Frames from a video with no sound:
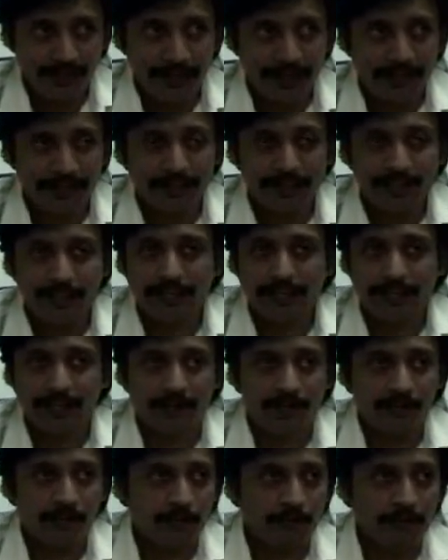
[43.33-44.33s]
anything
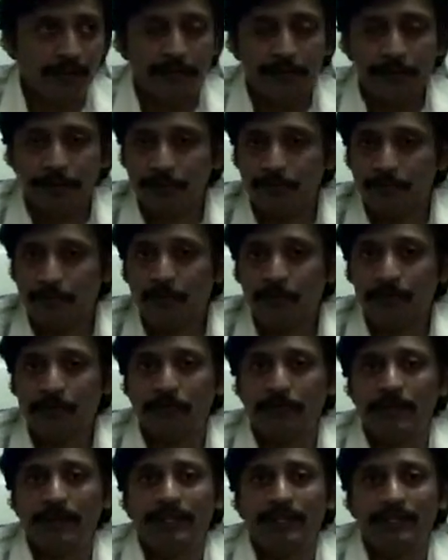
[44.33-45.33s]
like, maybe you should
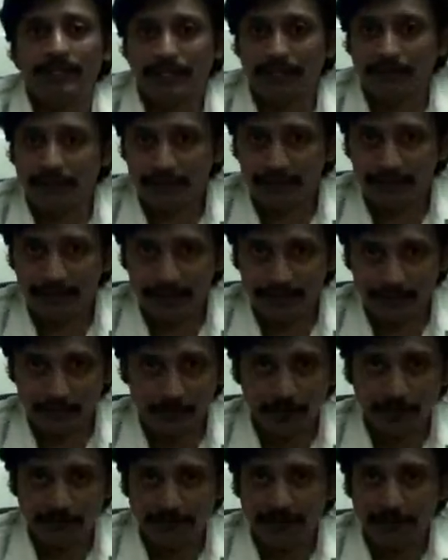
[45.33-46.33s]
both meet and discuss,
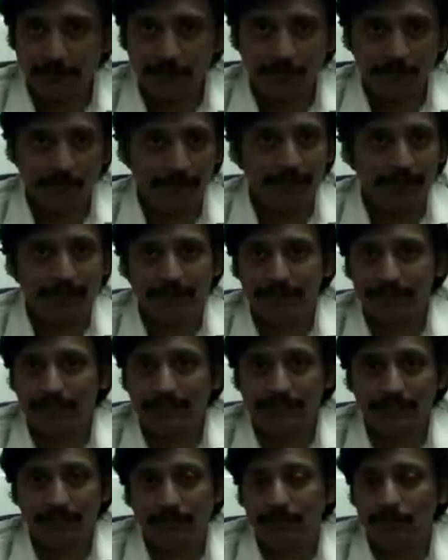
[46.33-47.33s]
both the families should meet,
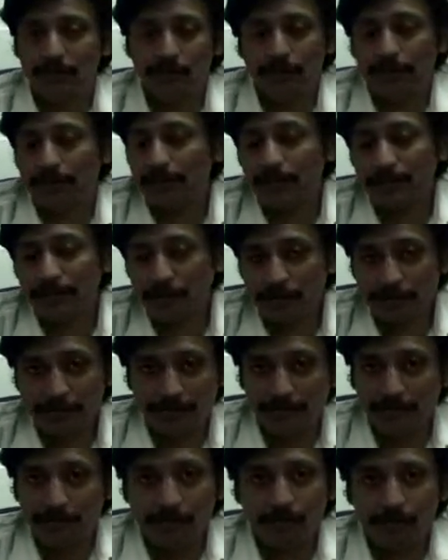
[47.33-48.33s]
they said don't get
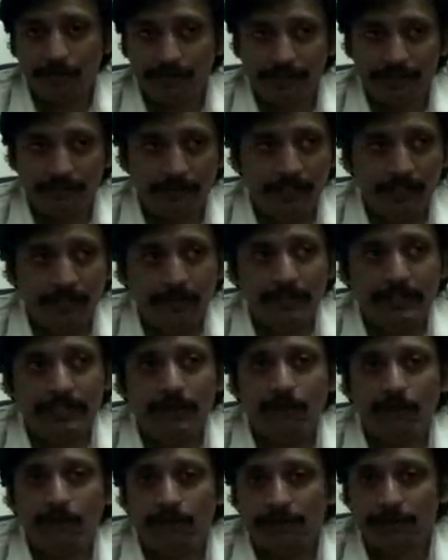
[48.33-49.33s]
yourself involved in this. But otherwise
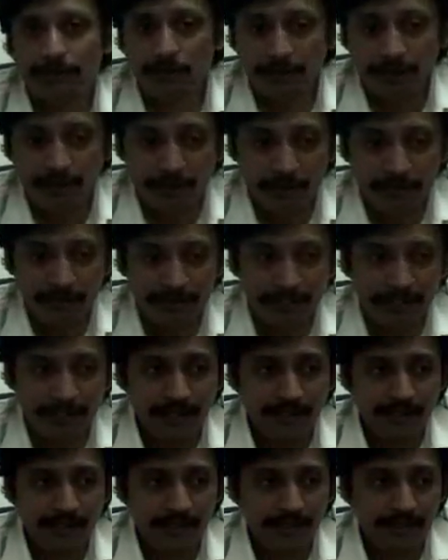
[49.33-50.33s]
they were always going around
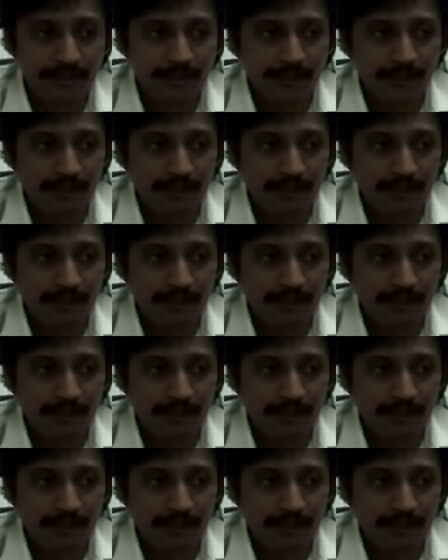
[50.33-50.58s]
saying that